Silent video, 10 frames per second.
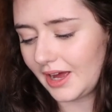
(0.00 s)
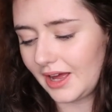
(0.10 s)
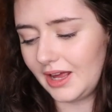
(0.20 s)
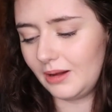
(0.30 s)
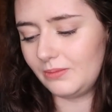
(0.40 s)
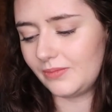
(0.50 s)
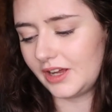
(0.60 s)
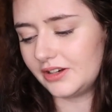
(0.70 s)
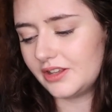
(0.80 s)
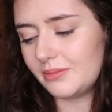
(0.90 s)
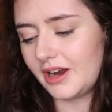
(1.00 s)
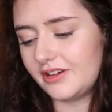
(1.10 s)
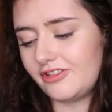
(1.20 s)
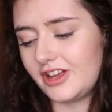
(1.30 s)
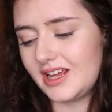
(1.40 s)
um another
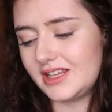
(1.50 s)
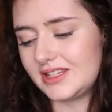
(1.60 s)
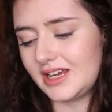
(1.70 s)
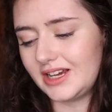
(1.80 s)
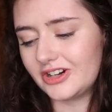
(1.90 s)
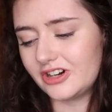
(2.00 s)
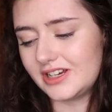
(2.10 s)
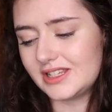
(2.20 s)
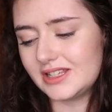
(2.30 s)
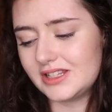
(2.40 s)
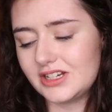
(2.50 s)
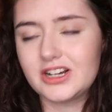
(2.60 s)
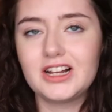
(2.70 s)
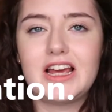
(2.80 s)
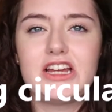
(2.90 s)
benefit is increase in
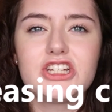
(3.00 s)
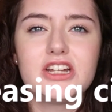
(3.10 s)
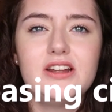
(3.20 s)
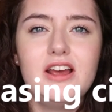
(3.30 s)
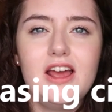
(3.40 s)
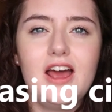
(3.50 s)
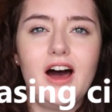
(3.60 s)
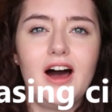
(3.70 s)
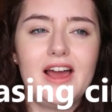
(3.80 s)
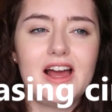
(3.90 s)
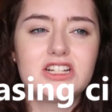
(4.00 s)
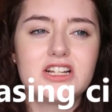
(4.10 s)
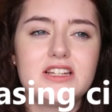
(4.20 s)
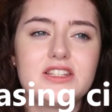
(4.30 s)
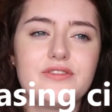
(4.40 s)
circulation i
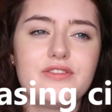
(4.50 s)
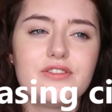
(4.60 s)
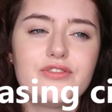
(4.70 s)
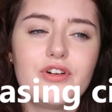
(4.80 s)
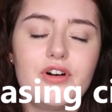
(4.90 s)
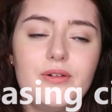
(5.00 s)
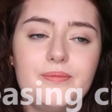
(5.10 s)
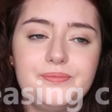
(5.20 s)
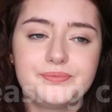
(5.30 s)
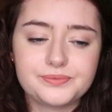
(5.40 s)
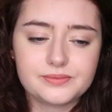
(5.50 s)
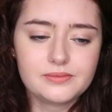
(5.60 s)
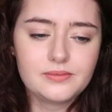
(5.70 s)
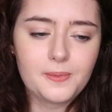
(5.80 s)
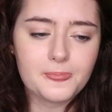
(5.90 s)
actually suffer from
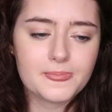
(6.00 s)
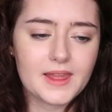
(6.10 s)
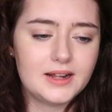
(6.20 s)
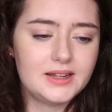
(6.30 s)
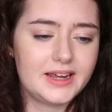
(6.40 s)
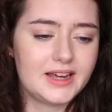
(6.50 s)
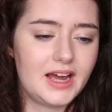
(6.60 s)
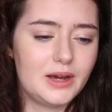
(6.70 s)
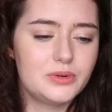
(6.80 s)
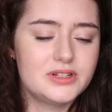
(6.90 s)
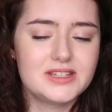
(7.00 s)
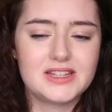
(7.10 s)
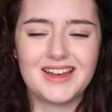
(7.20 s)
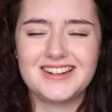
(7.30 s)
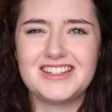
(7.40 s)
like i wouldn't
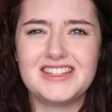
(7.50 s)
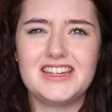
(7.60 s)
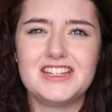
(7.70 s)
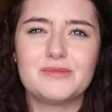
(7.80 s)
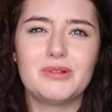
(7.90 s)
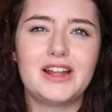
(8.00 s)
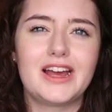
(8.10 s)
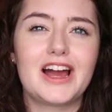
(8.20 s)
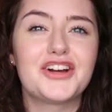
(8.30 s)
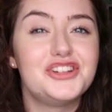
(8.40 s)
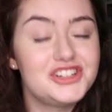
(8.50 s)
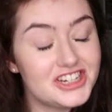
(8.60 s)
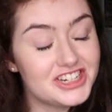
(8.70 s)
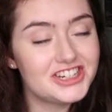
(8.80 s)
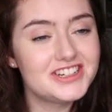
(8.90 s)
say a disease but like a
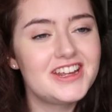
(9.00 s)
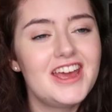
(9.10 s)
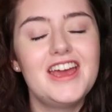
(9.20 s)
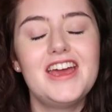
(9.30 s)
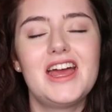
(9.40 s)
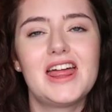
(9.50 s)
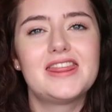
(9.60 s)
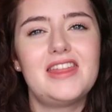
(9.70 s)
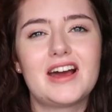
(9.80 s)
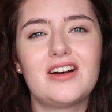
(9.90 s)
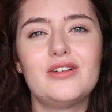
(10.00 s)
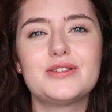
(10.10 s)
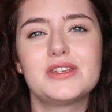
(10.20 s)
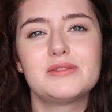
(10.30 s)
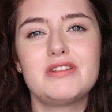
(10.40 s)
condition that
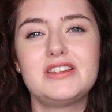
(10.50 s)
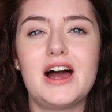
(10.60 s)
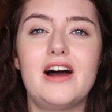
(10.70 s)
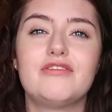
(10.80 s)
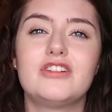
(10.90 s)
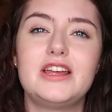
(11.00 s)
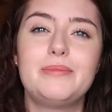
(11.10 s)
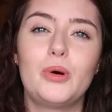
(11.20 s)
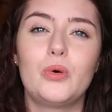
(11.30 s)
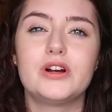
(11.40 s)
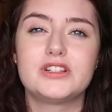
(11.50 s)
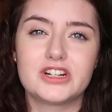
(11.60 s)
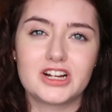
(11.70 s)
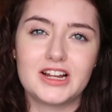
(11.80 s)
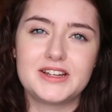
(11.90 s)
causes me to have really poor
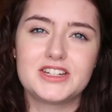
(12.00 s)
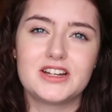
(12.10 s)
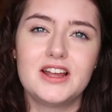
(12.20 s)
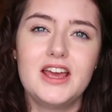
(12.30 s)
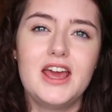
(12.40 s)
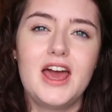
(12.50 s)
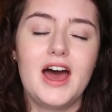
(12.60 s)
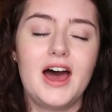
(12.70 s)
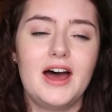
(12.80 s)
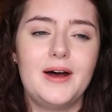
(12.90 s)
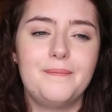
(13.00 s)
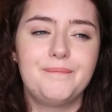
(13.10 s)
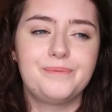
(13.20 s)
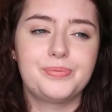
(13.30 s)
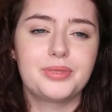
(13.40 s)
circulation
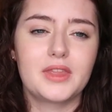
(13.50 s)
um